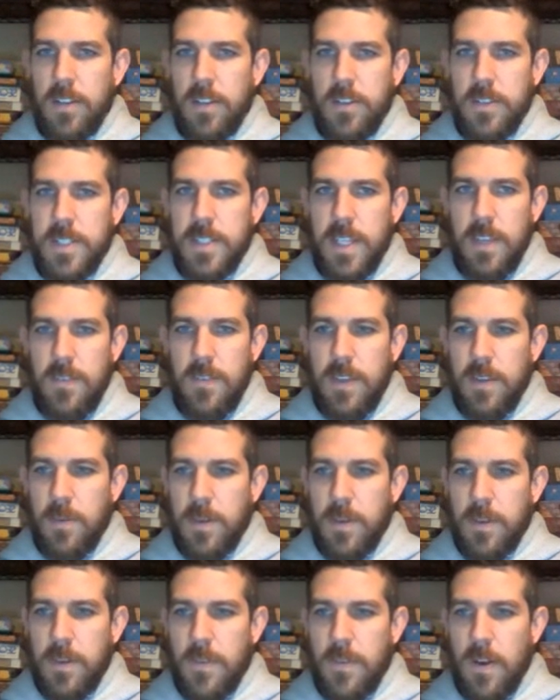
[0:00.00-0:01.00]
on your TV
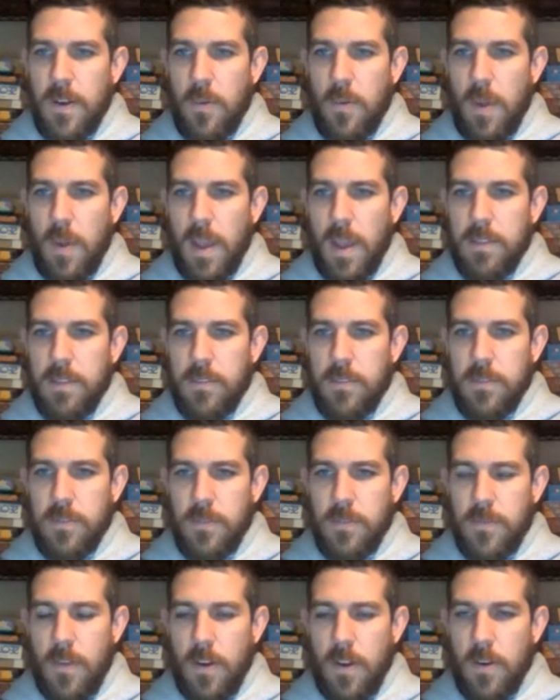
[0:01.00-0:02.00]
when you're far away. So it's
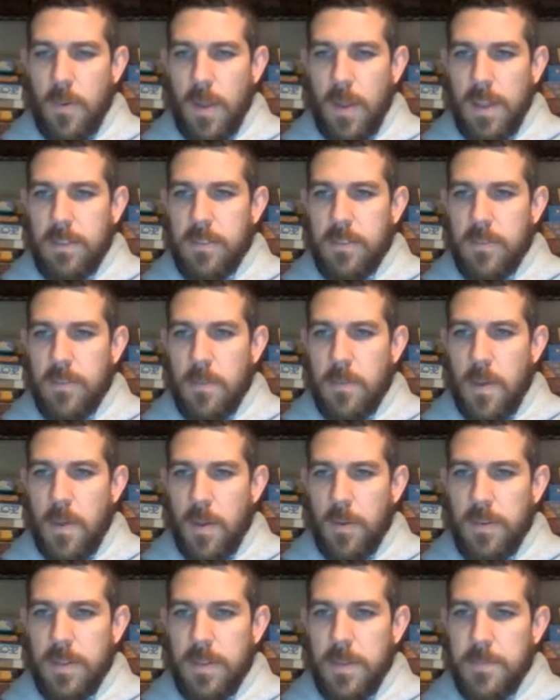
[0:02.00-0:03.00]
far away, it's a
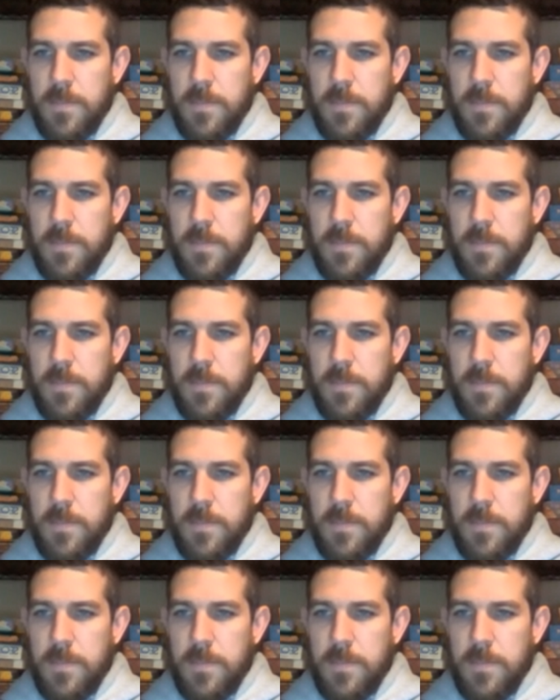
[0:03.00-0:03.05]
remote.